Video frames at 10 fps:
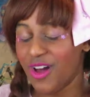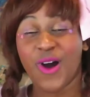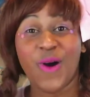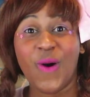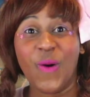
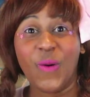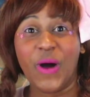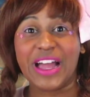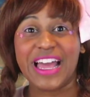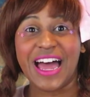Oh,
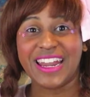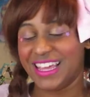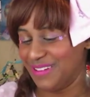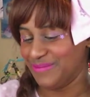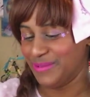I got
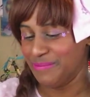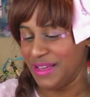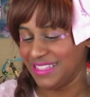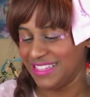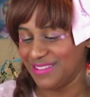it. M
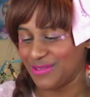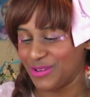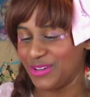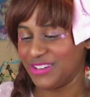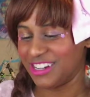melty
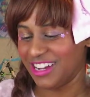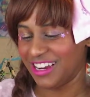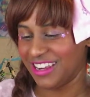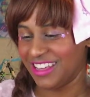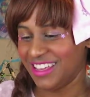royal
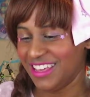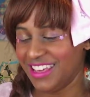chocolate.